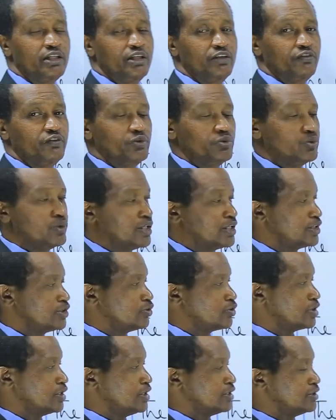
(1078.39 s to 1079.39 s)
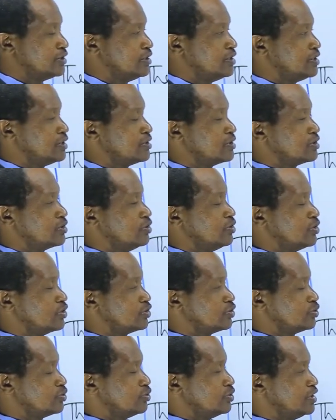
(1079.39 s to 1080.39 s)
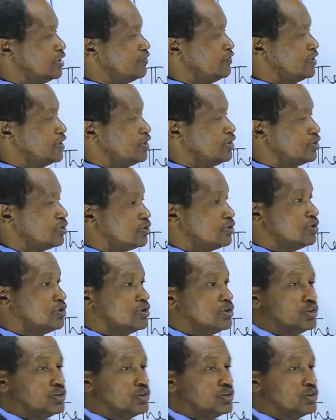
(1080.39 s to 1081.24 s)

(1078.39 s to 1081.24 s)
if you want, you can go through the video